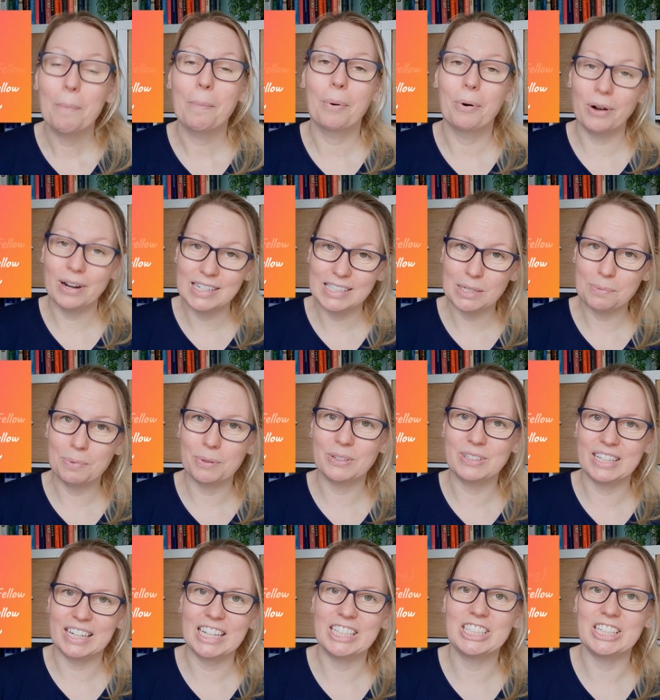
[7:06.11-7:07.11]

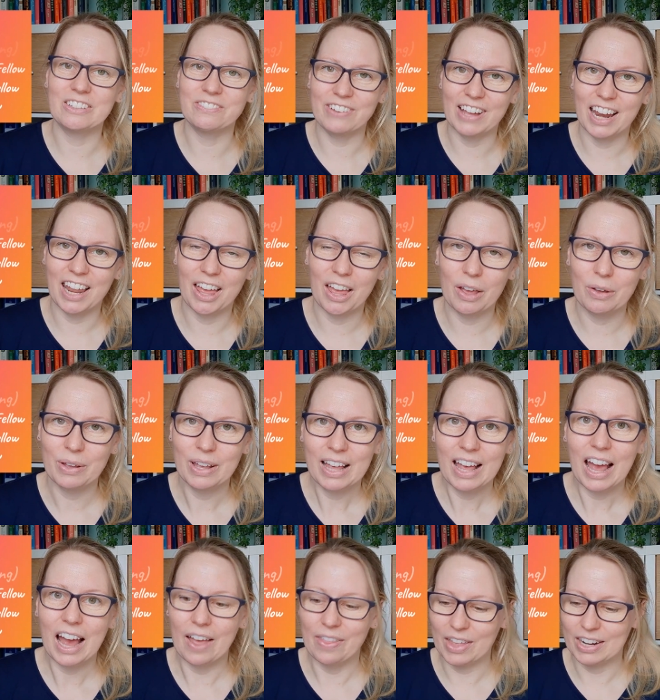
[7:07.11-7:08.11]
principal teaching fellow,
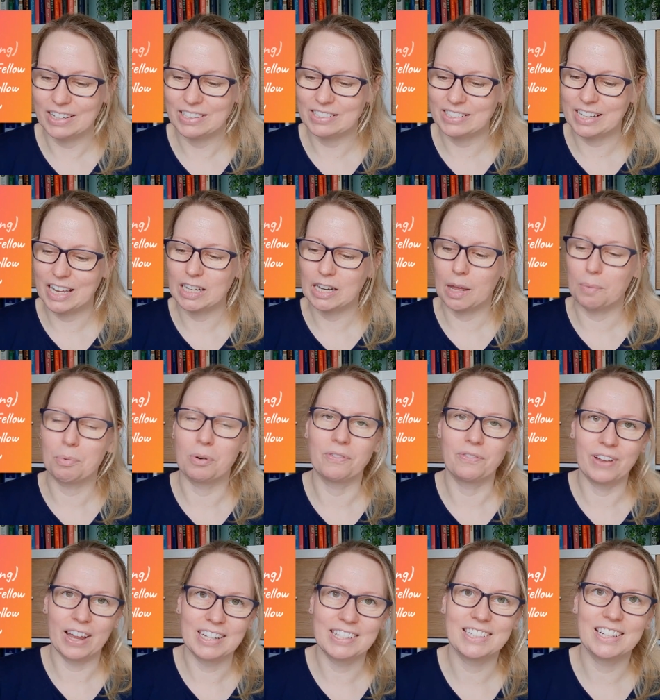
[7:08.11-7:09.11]
and then, as I said, a
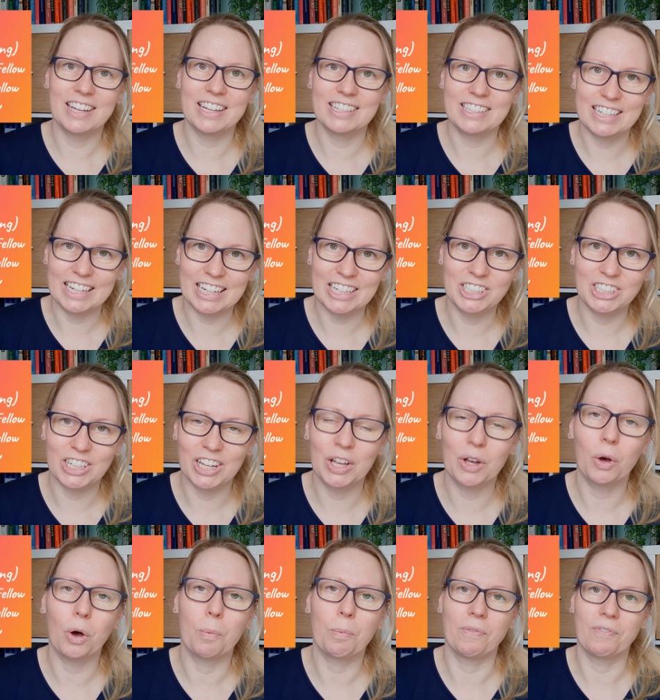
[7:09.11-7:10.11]
professor,
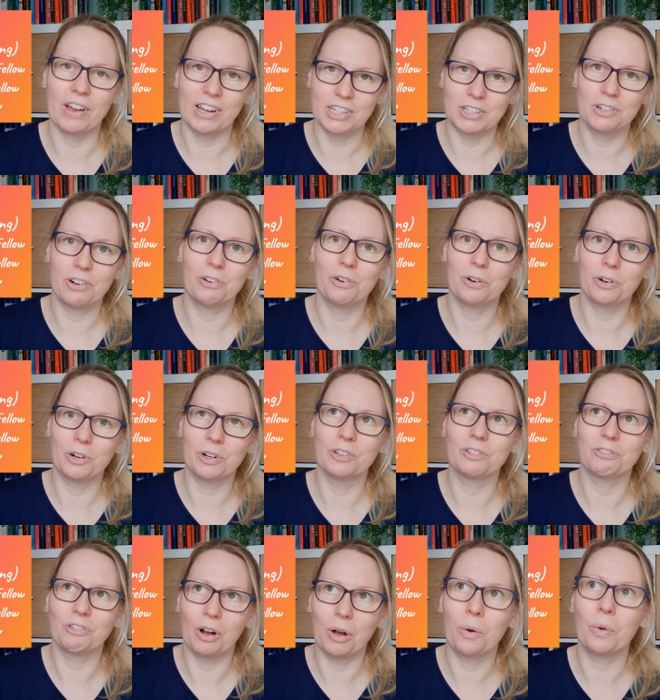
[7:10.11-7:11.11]
teacher, or
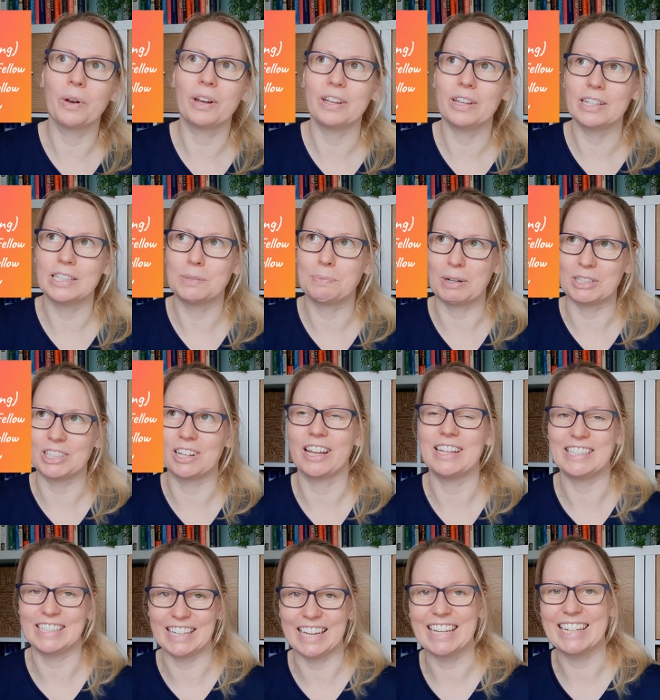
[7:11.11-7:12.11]
professorial role
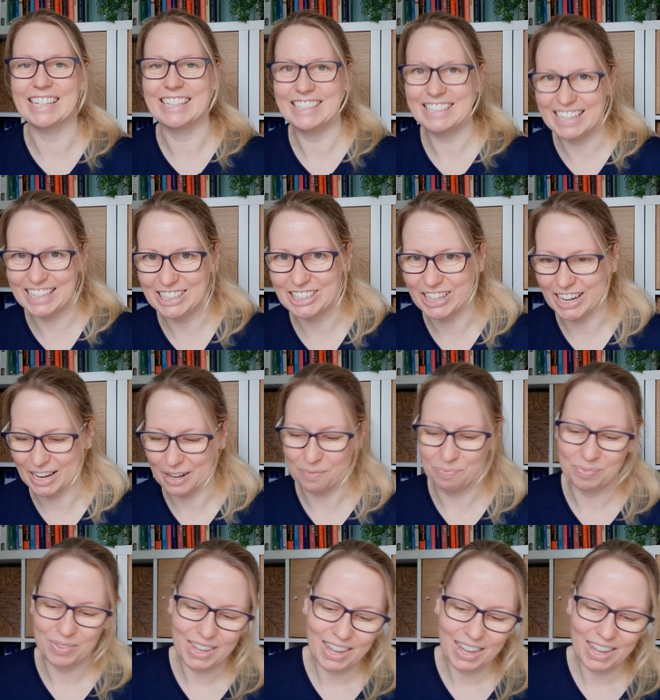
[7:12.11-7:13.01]
specialising in teaching.